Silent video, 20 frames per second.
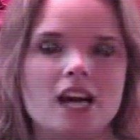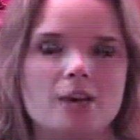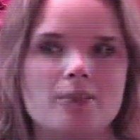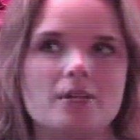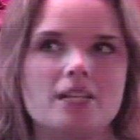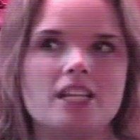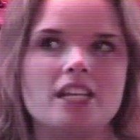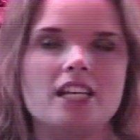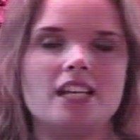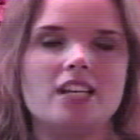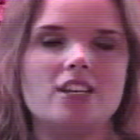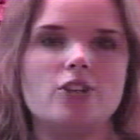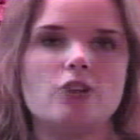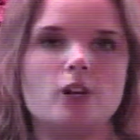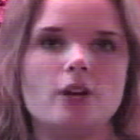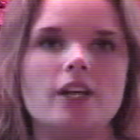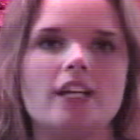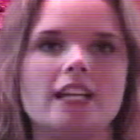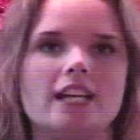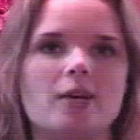I mean,
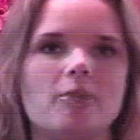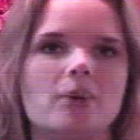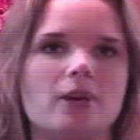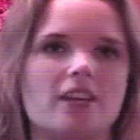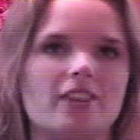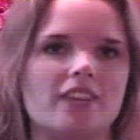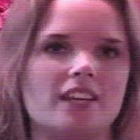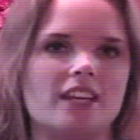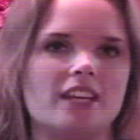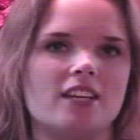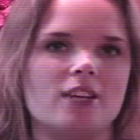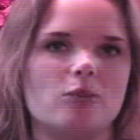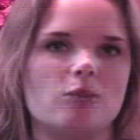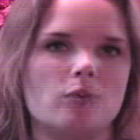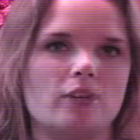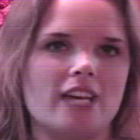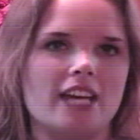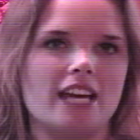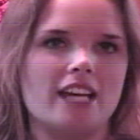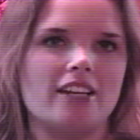growing up, I think
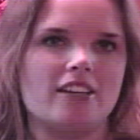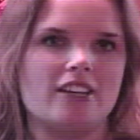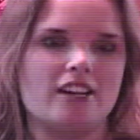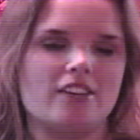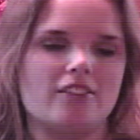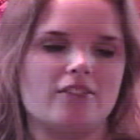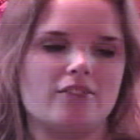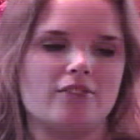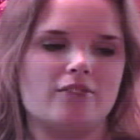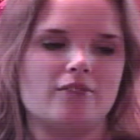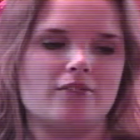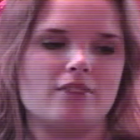we had